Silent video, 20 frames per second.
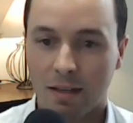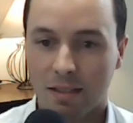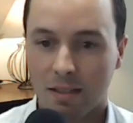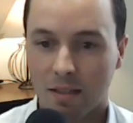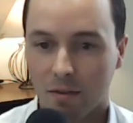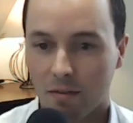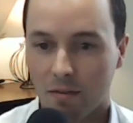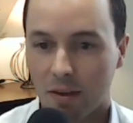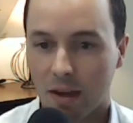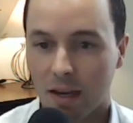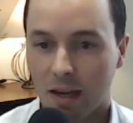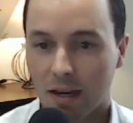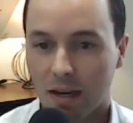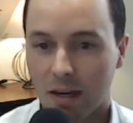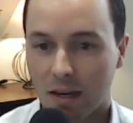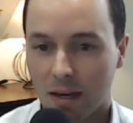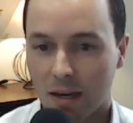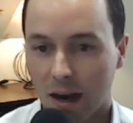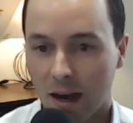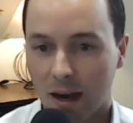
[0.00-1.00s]
the Fed
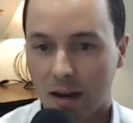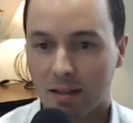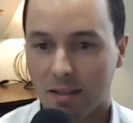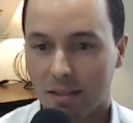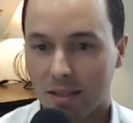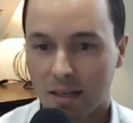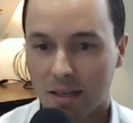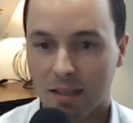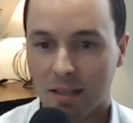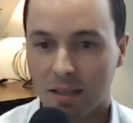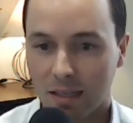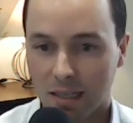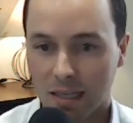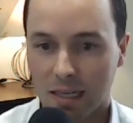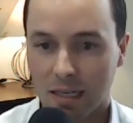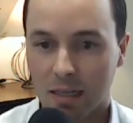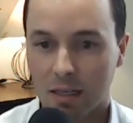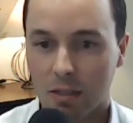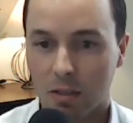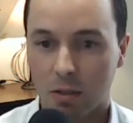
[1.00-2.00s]
not see the
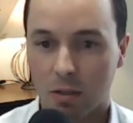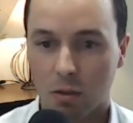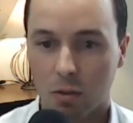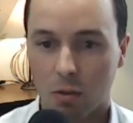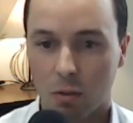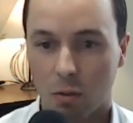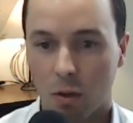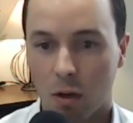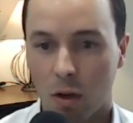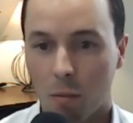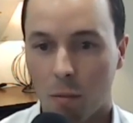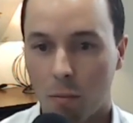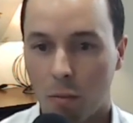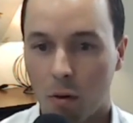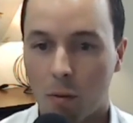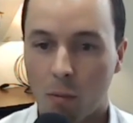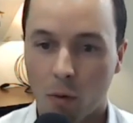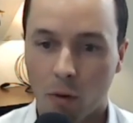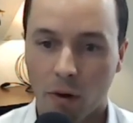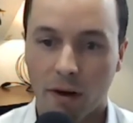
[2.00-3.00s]
need to
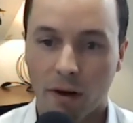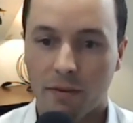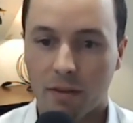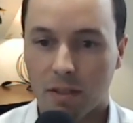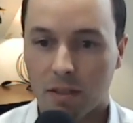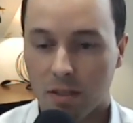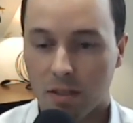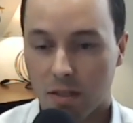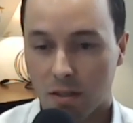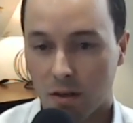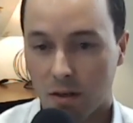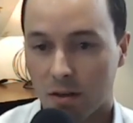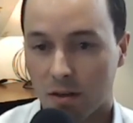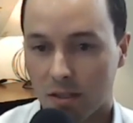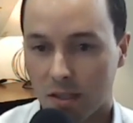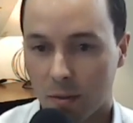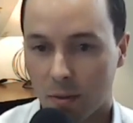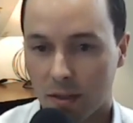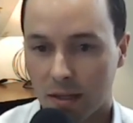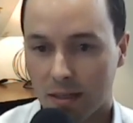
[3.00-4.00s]
put more emphasis on
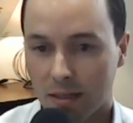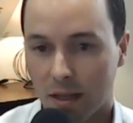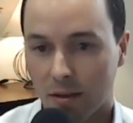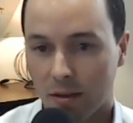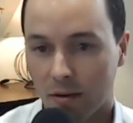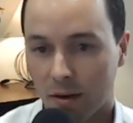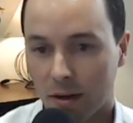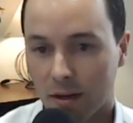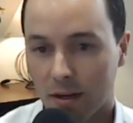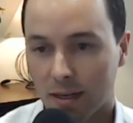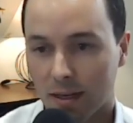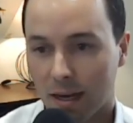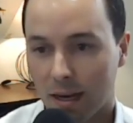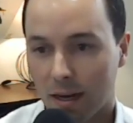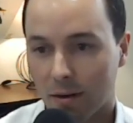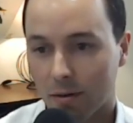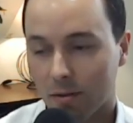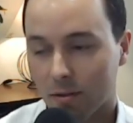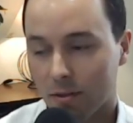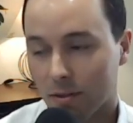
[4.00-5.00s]
some of these other
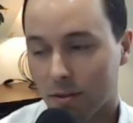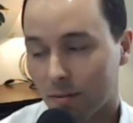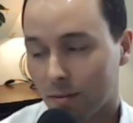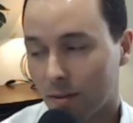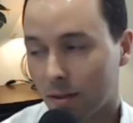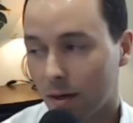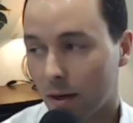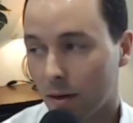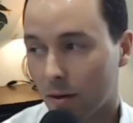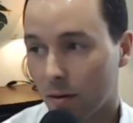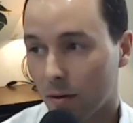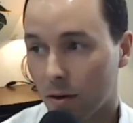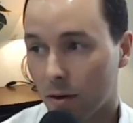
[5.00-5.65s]
indicators? I don't know.